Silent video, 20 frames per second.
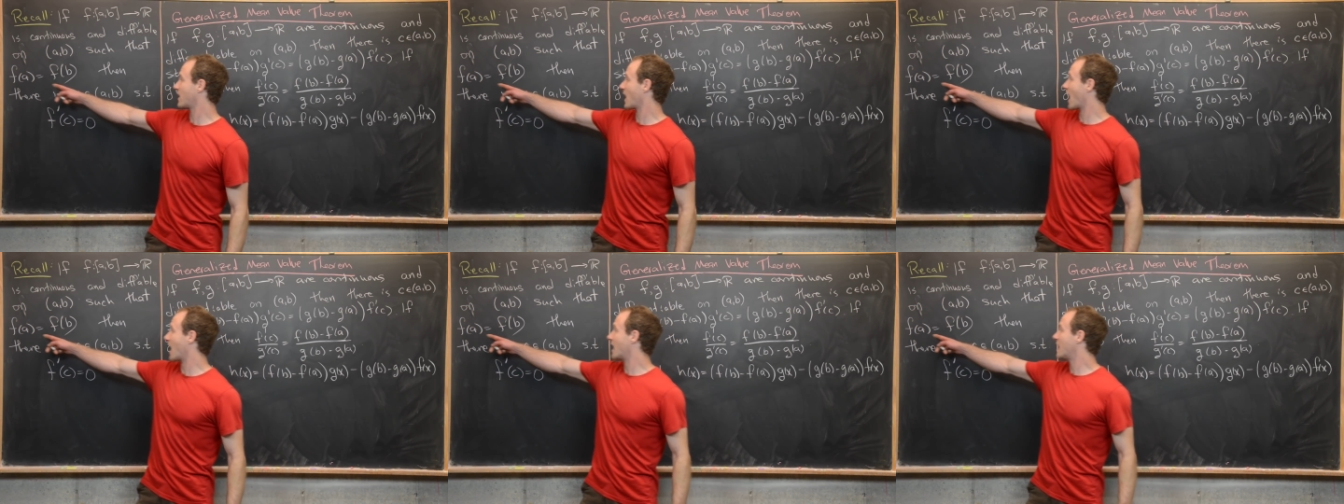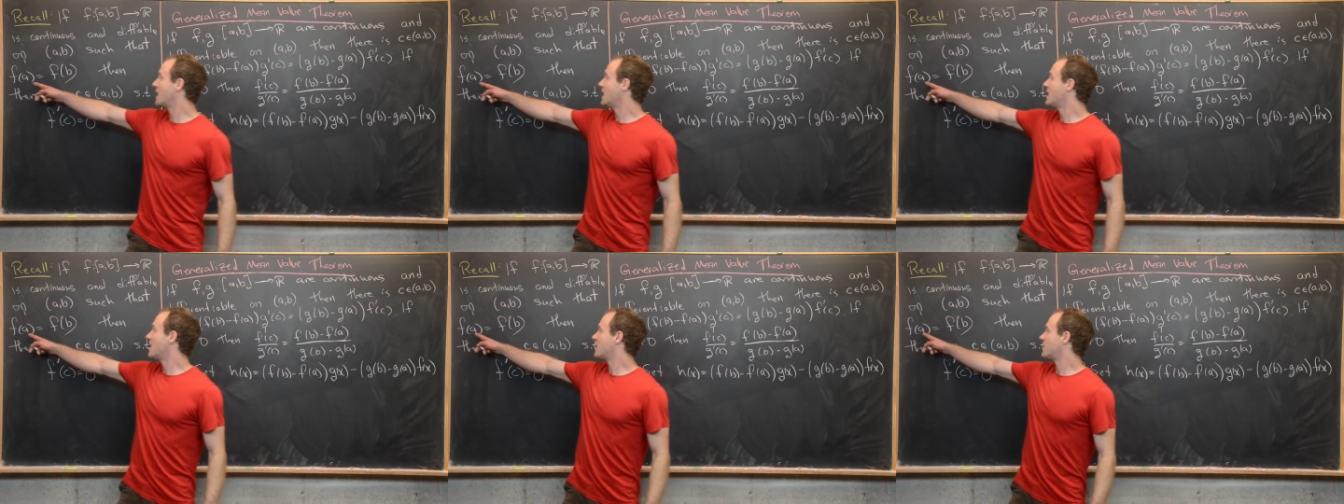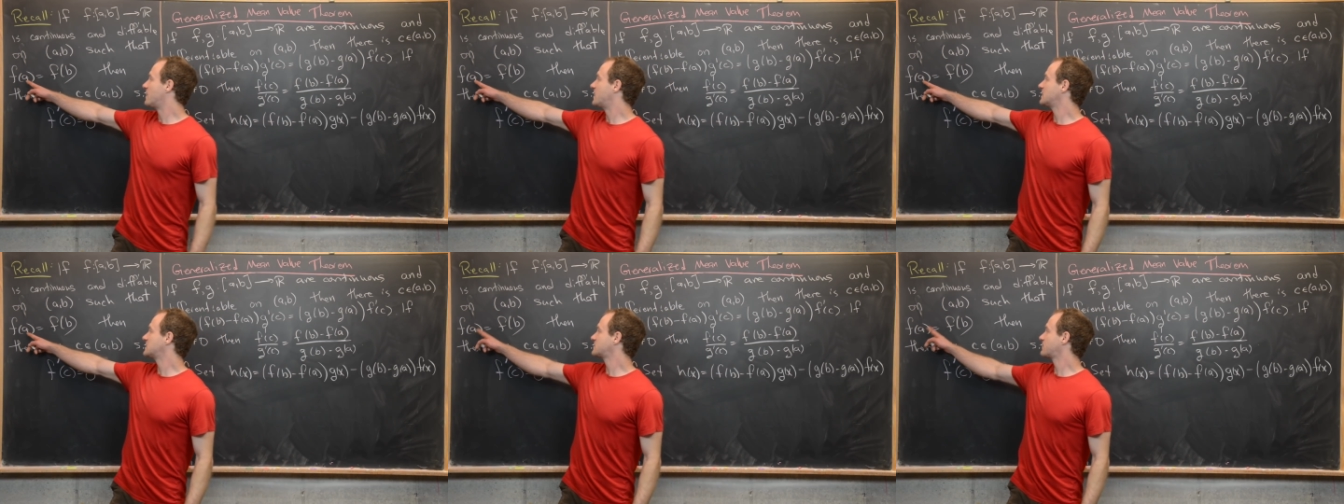that
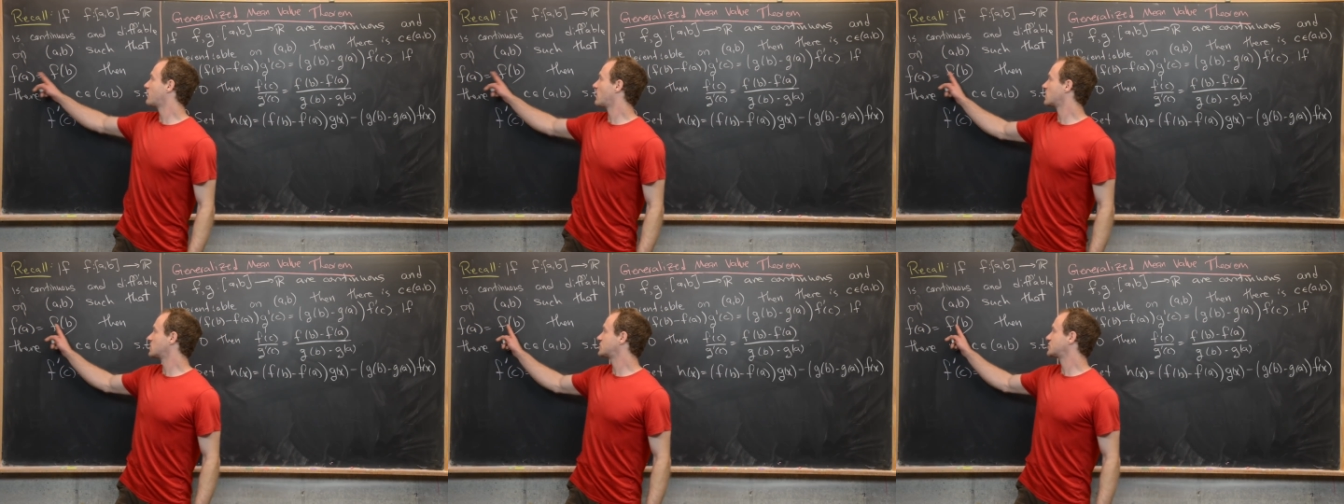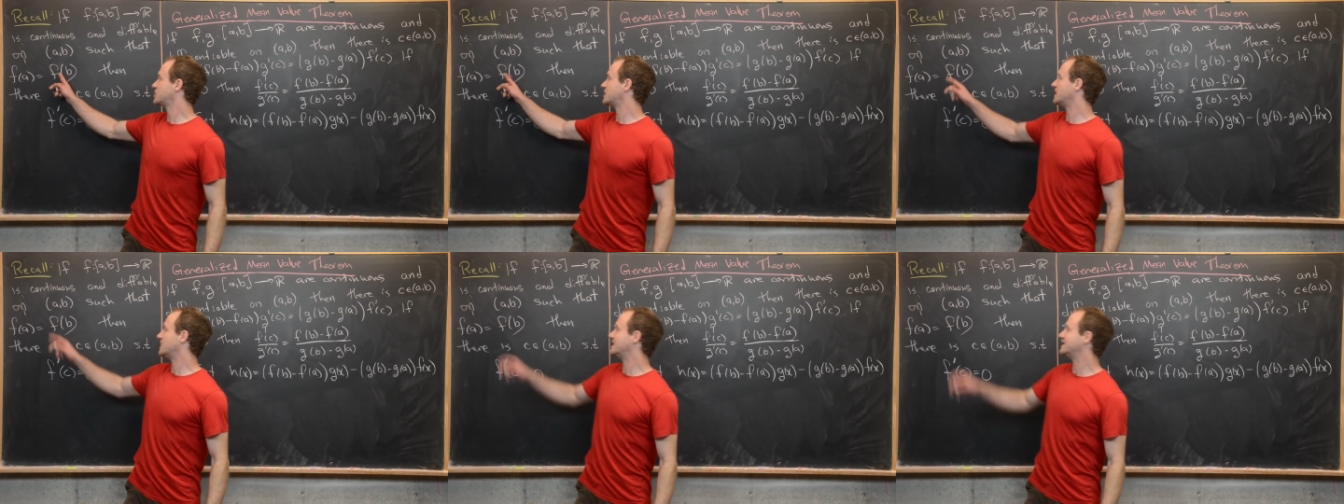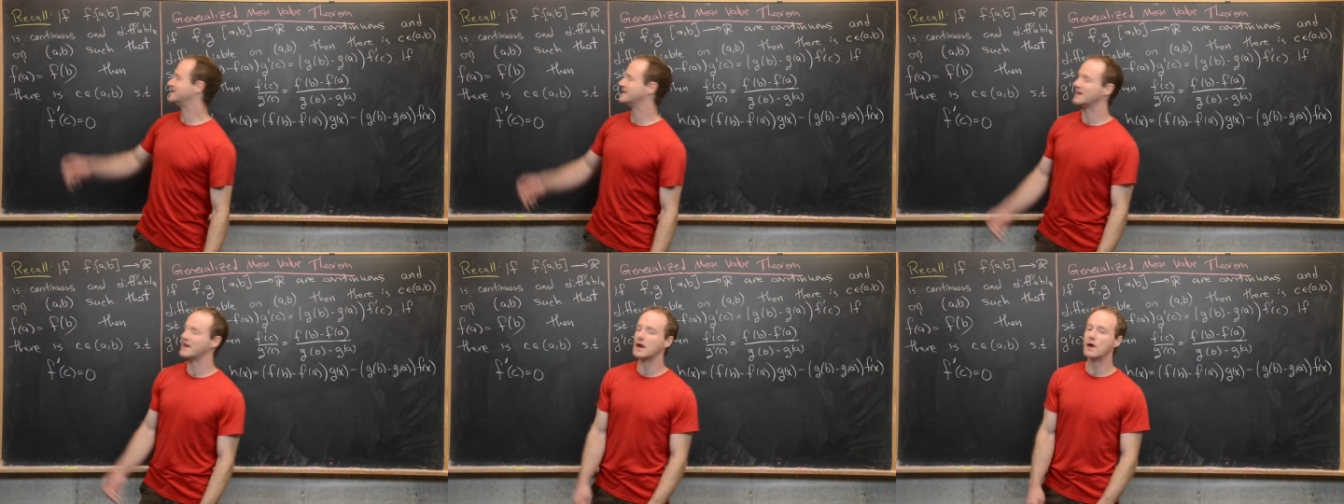this function
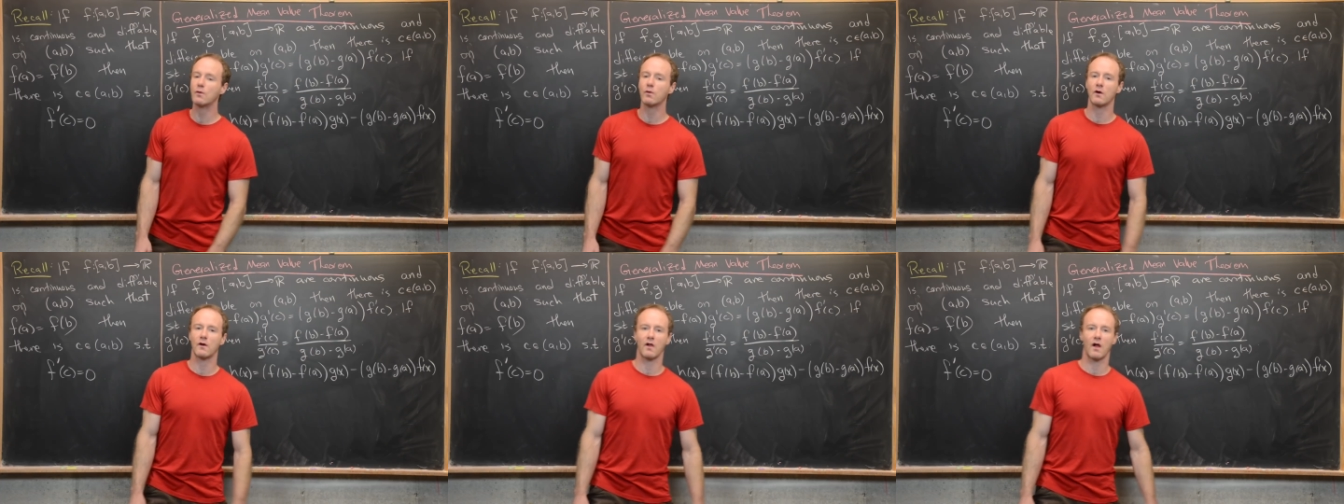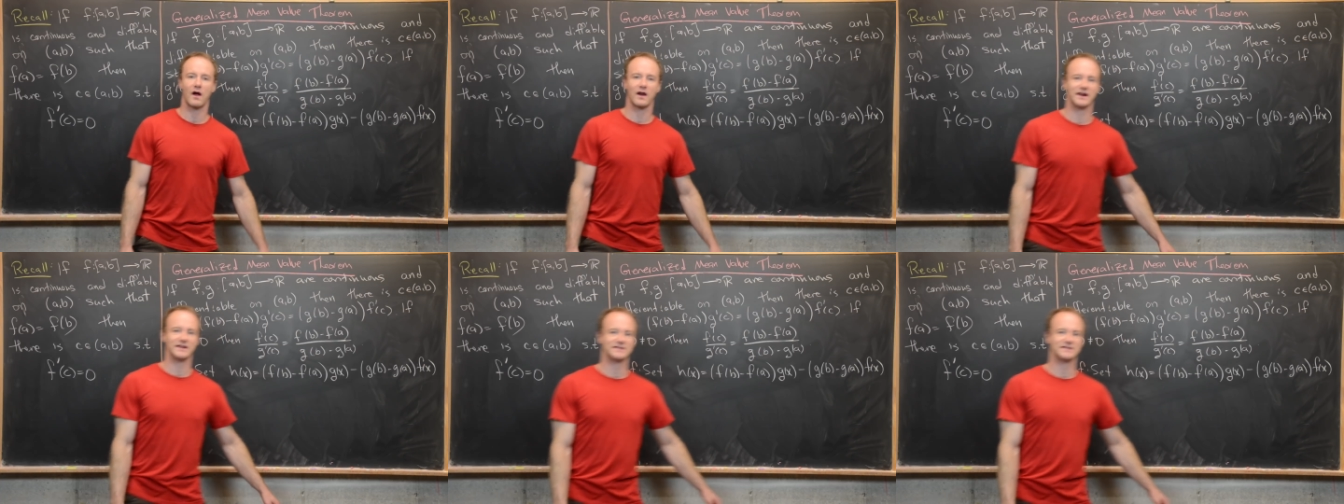is equal on